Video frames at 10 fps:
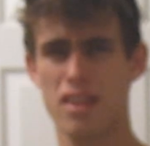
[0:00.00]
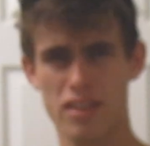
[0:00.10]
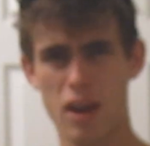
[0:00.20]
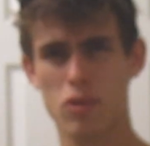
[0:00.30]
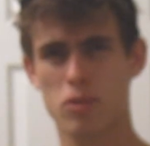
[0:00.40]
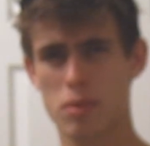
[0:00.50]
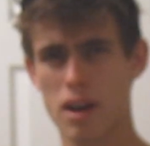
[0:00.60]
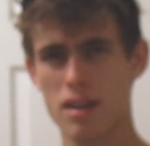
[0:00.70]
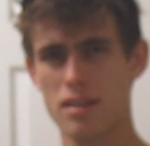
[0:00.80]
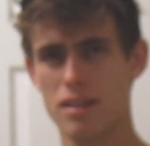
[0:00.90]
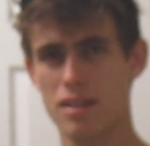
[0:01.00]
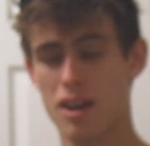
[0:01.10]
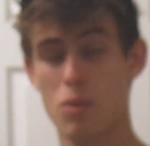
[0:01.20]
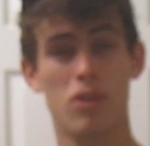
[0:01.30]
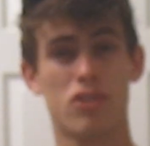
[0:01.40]
Think that was bright?
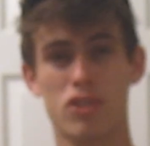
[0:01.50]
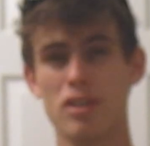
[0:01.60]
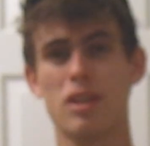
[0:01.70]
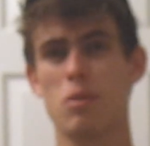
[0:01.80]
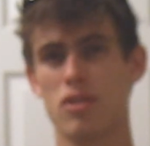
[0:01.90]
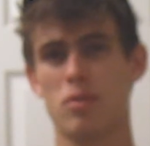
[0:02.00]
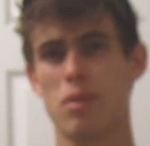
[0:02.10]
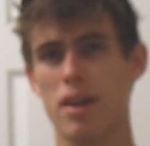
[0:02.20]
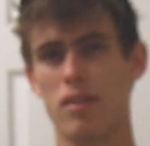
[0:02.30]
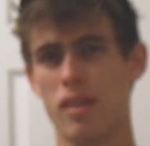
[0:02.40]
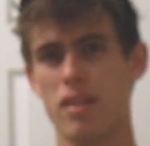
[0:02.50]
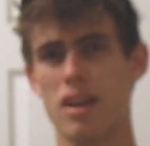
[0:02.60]
Well, it certainly wasn't brighter than